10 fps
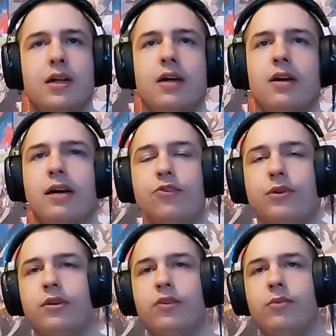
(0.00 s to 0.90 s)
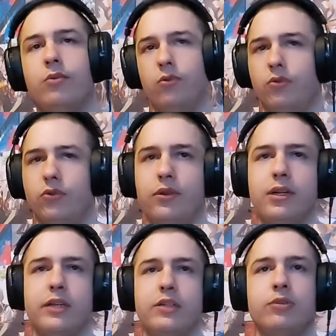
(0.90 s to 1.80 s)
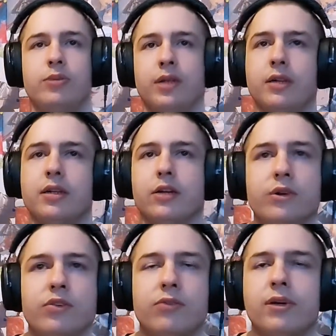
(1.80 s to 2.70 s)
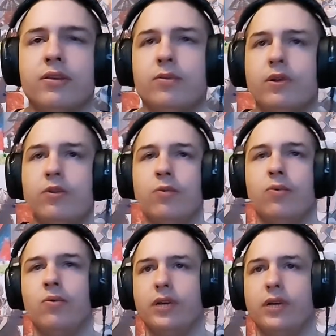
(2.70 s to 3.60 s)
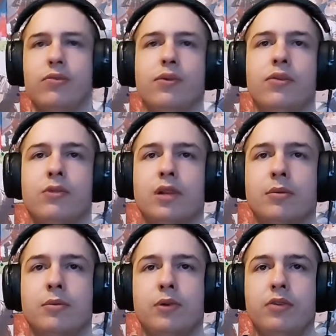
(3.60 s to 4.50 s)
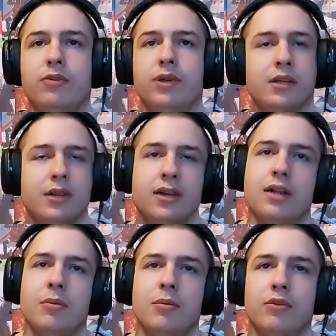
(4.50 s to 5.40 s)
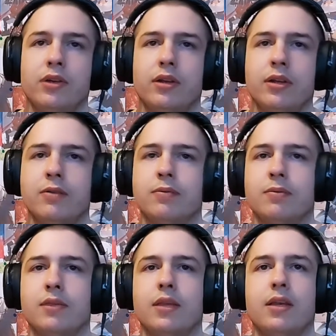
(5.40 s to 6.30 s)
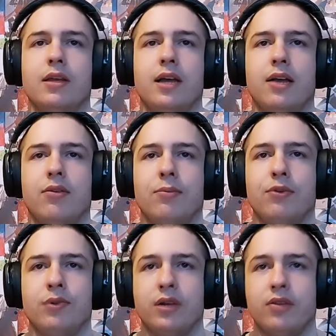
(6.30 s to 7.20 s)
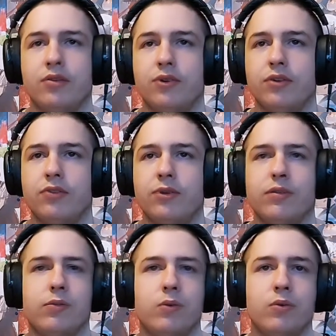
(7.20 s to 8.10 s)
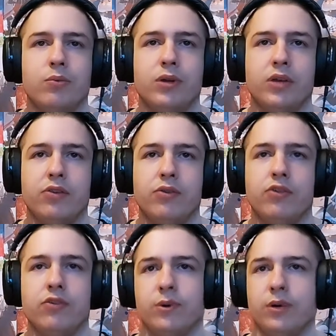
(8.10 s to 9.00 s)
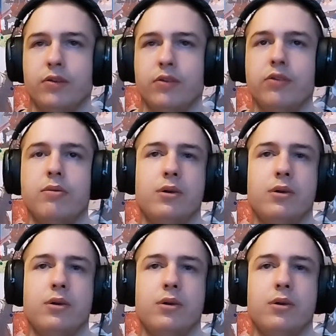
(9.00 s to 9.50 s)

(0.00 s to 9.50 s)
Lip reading: How strict are your morals? Extremely. I know what's right and what's wrong, and I often don't like people who disagree. Moderately. I have a personal idea of what is right and wrong, but there are situations where that doesn't